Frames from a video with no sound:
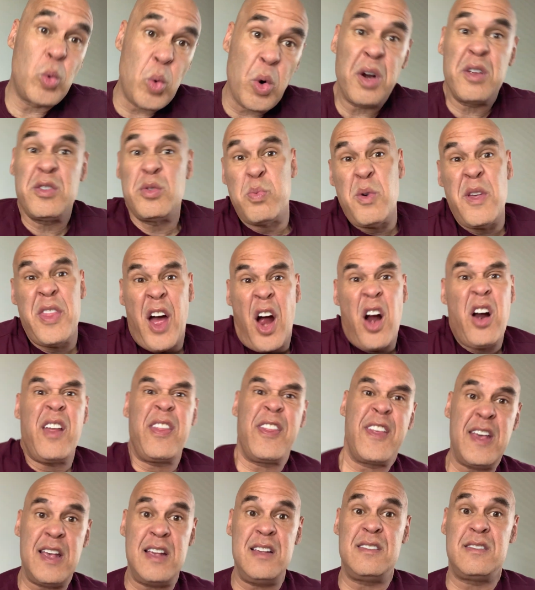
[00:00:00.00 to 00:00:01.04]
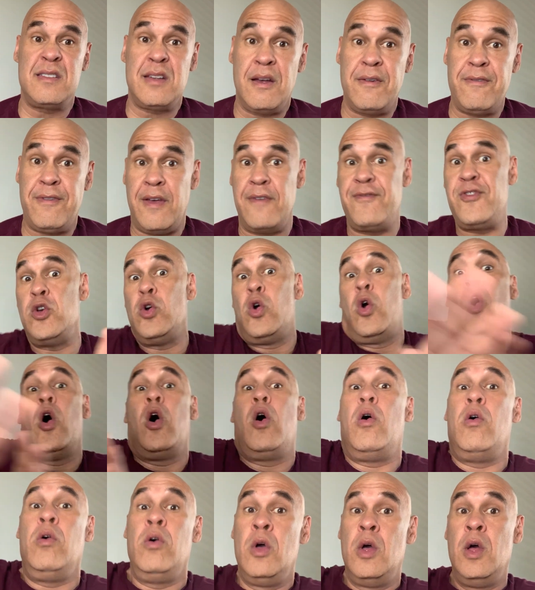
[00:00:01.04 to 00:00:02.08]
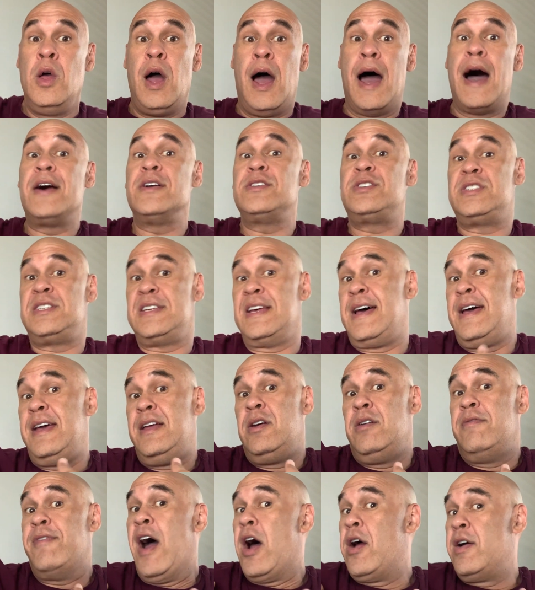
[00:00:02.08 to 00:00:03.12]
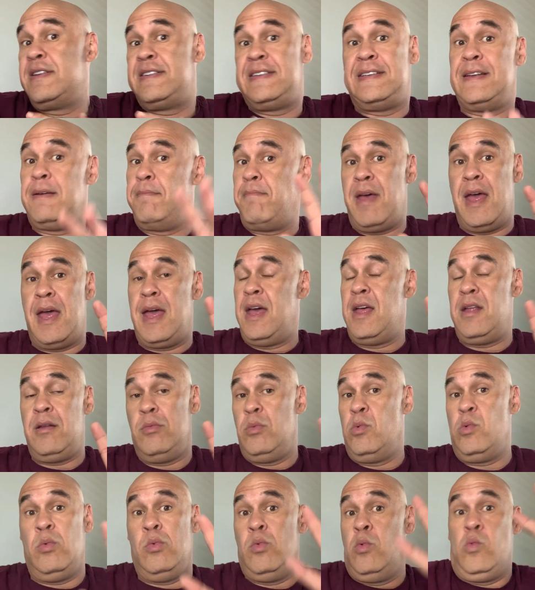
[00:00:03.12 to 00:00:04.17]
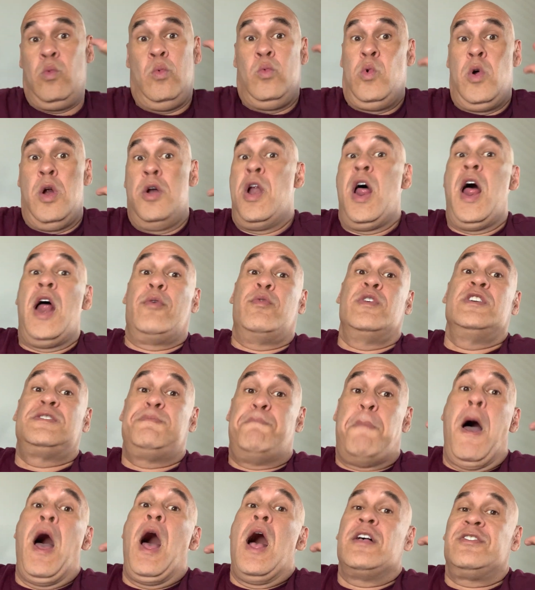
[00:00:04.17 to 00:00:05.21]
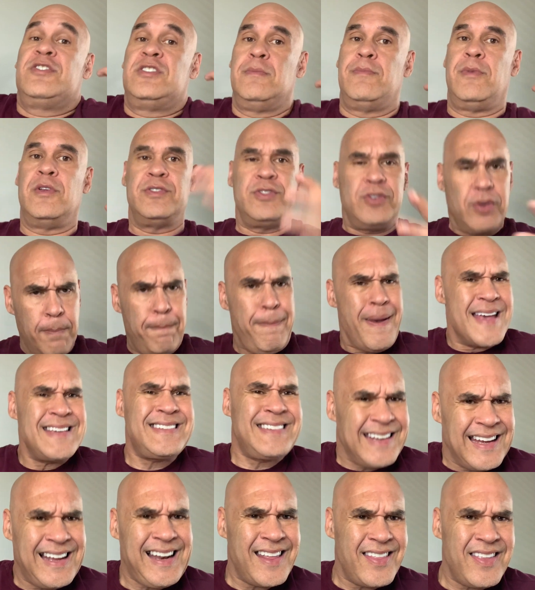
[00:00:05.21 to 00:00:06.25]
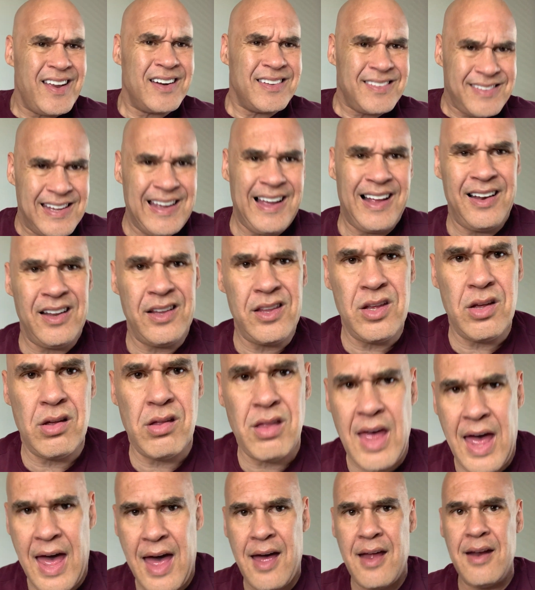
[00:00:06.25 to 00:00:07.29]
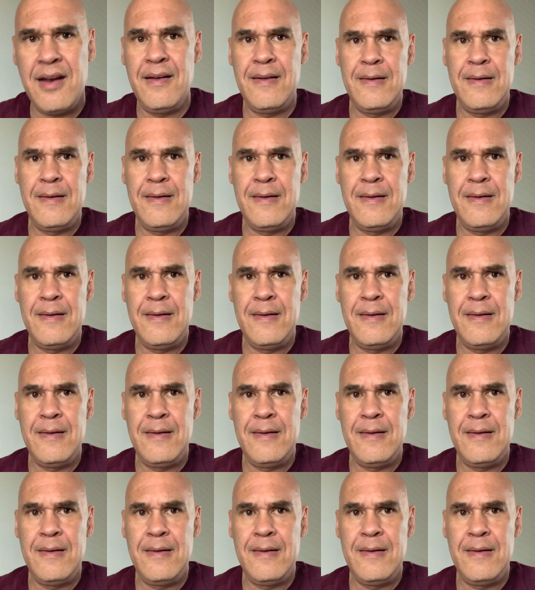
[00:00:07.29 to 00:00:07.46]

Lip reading: works with our adhesive. If you go outside of our cement, we're not responsible. So basically they're telling you that.